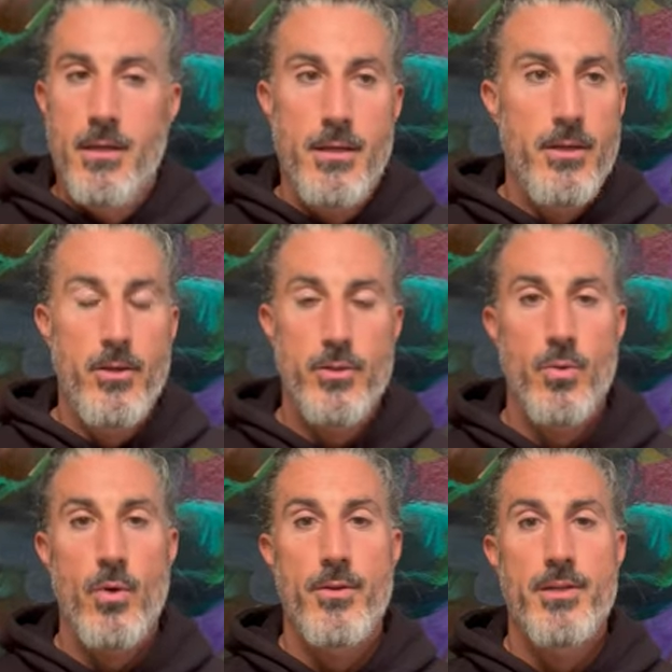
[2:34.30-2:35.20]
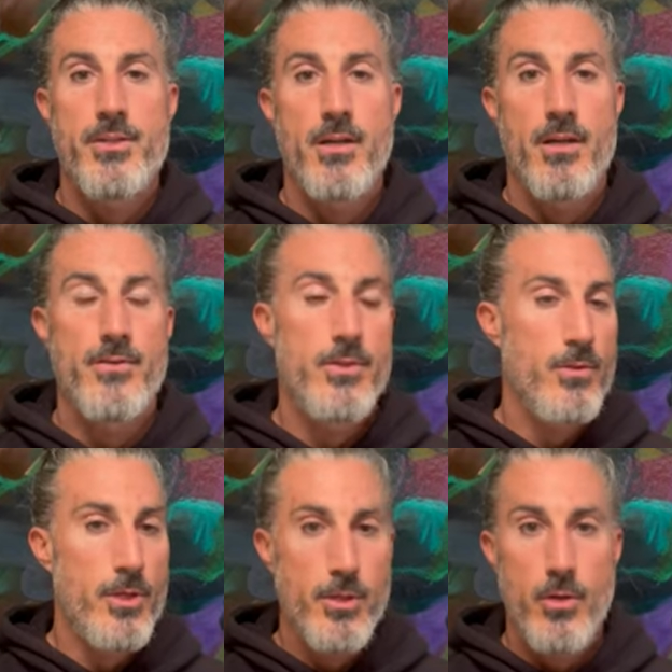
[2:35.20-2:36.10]
you know do all this stuff do
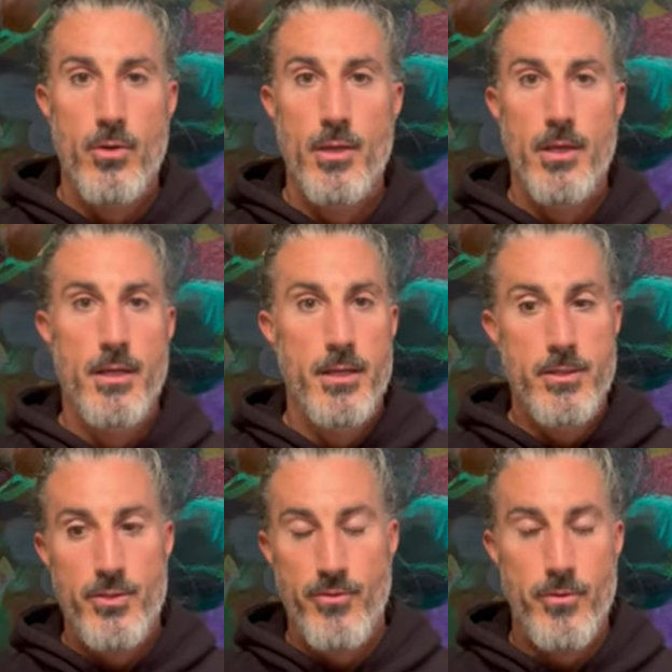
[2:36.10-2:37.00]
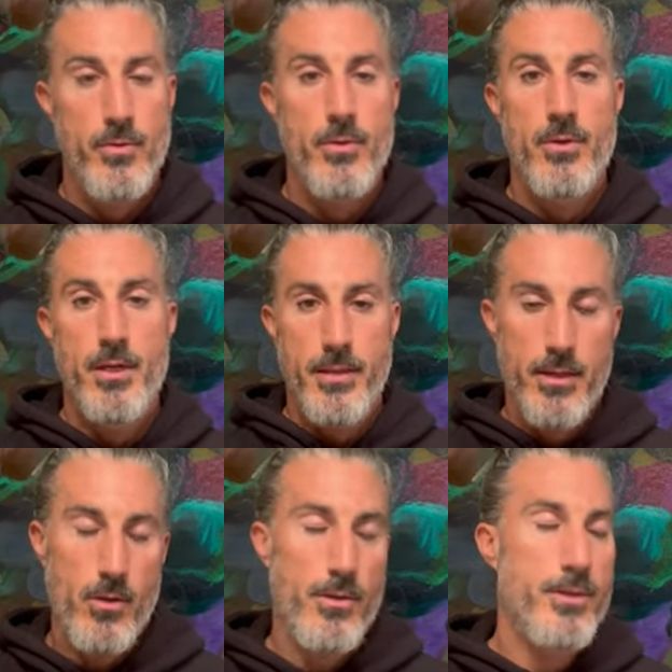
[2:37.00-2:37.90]
your yoga eat your food and then
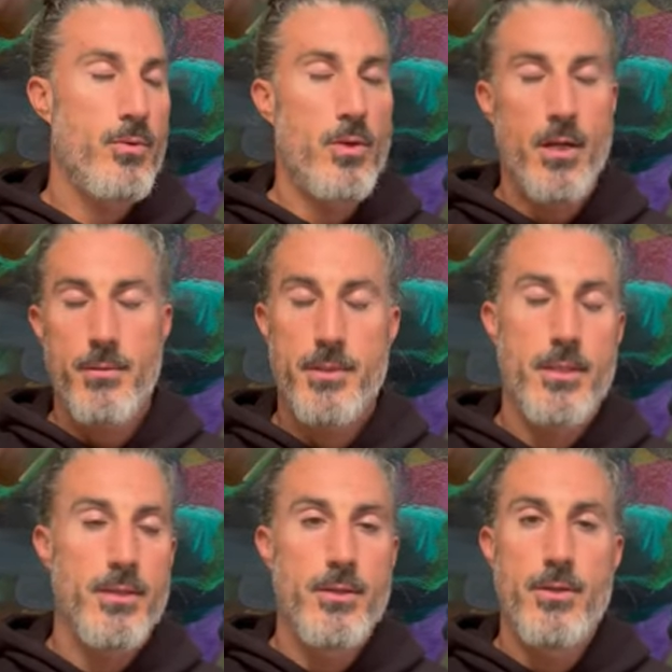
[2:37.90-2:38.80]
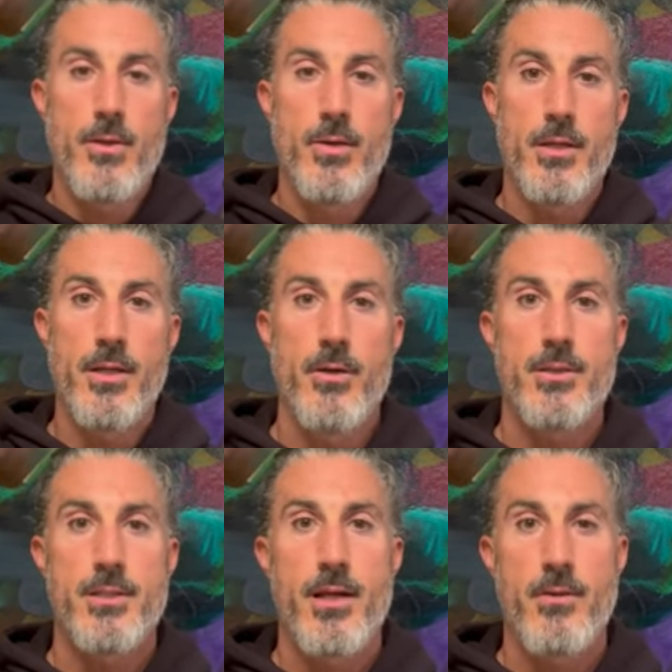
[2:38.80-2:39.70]
all this will come to you you know
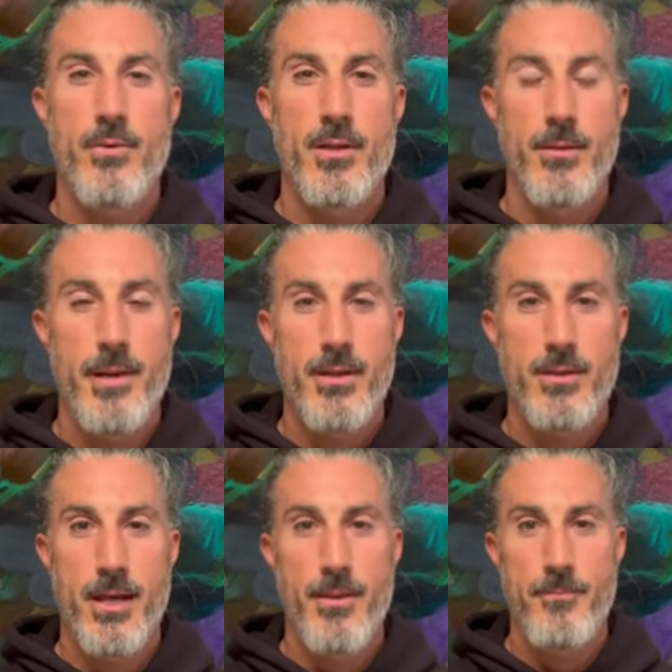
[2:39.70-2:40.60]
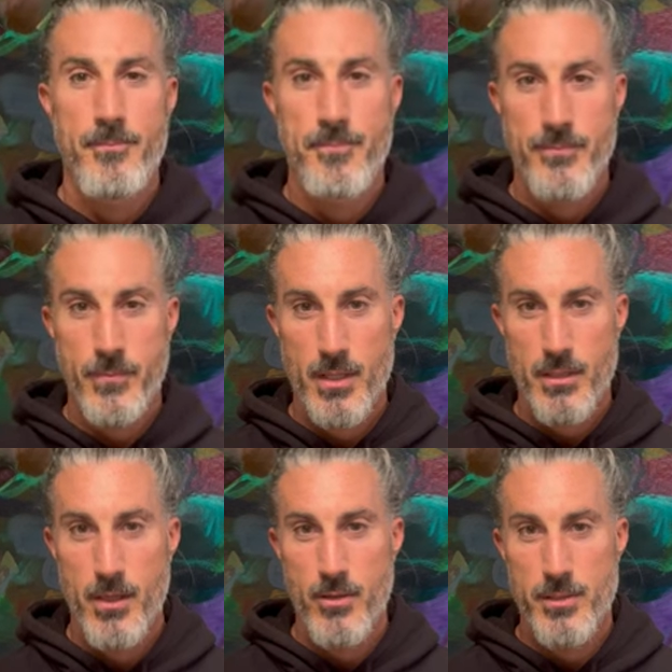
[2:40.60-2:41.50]
it's not really about that you
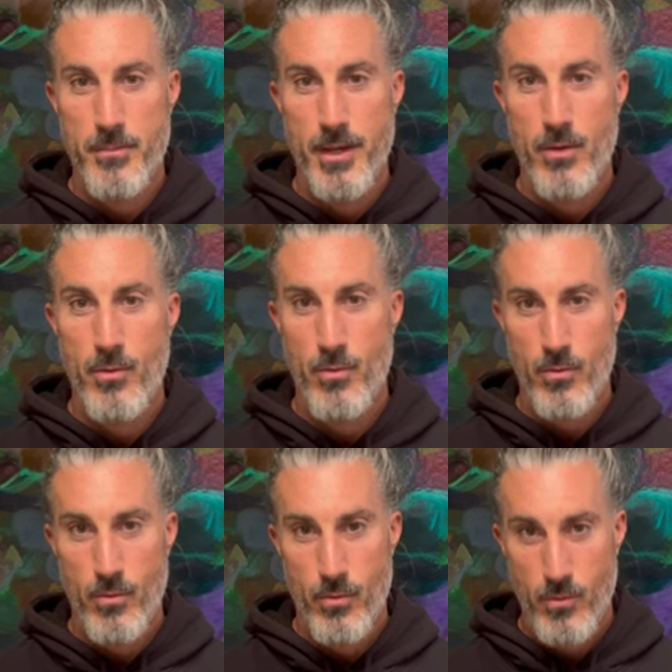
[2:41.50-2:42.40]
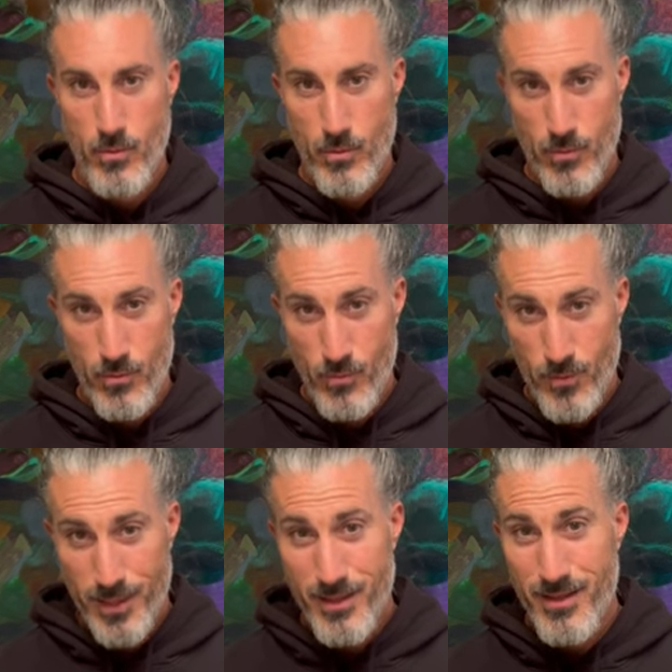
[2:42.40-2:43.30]
know it's about
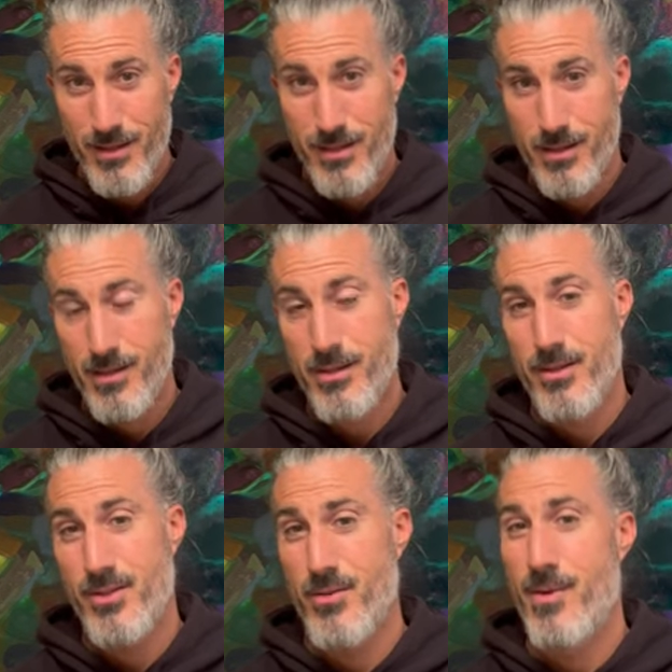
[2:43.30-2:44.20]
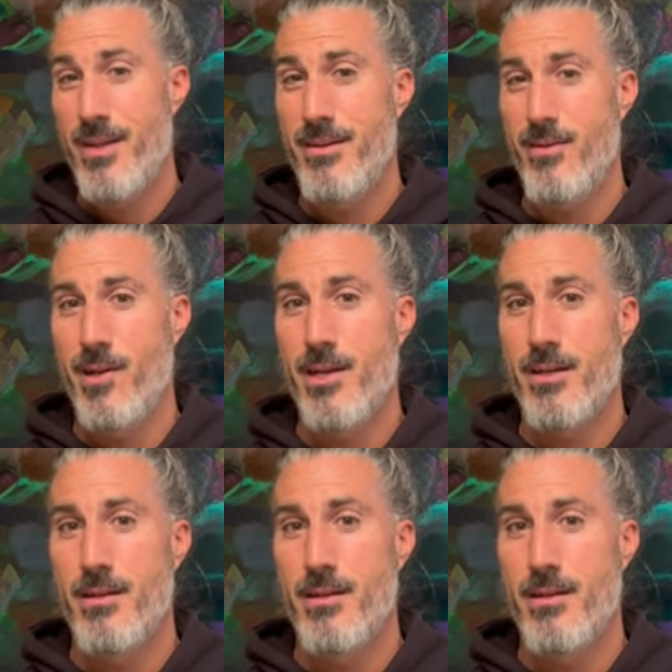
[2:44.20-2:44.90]
really surrendering